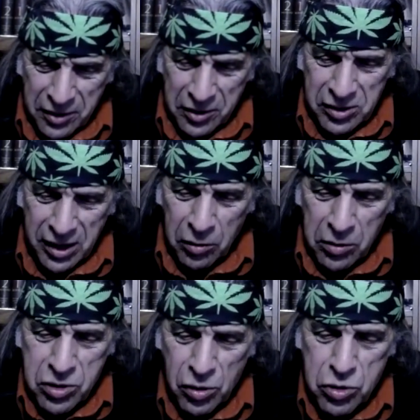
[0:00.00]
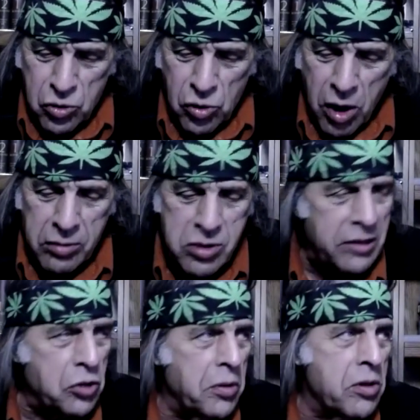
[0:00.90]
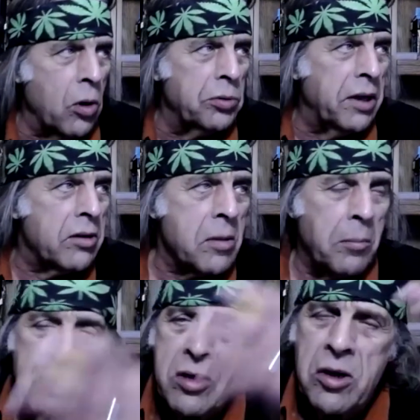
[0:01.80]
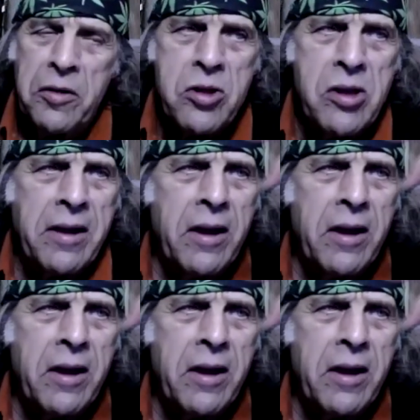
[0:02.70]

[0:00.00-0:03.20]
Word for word: of the tarot is so strong, centuries old, that it's a mysterious deck of